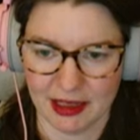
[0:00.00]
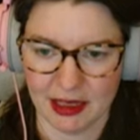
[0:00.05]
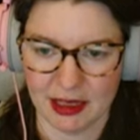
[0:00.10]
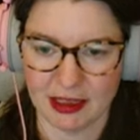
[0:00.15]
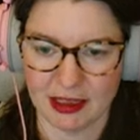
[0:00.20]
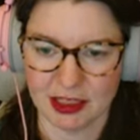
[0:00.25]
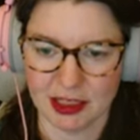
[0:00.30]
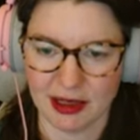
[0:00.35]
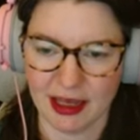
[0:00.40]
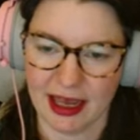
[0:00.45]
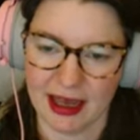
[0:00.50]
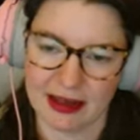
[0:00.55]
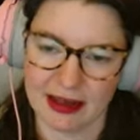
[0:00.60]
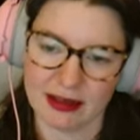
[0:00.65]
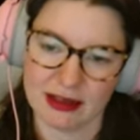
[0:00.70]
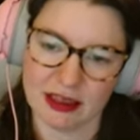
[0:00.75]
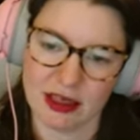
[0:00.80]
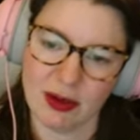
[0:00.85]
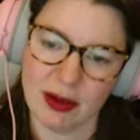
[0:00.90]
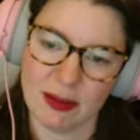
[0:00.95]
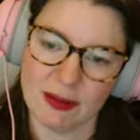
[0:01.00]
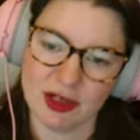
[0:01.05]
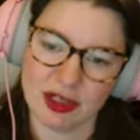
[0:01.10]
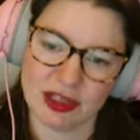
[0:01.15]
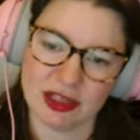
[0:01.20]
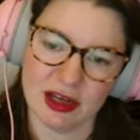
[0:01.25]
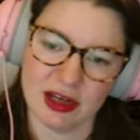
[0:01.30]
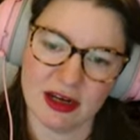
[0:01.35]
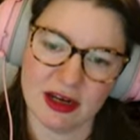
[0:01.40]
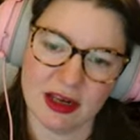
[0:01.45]
So yeah, so I'm
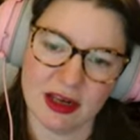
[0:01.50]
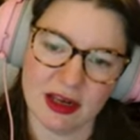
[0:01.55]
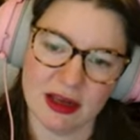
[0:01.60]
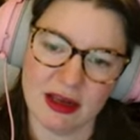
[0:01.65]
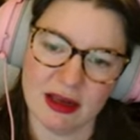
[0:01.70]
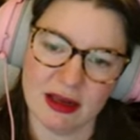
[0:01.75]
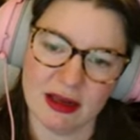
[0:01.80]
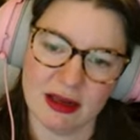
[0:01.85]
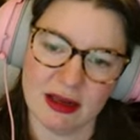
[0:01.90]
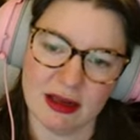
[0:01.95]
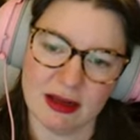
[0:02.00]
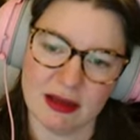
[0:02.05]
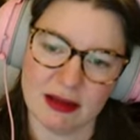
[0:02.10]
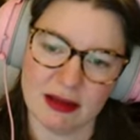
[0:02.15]
just gonna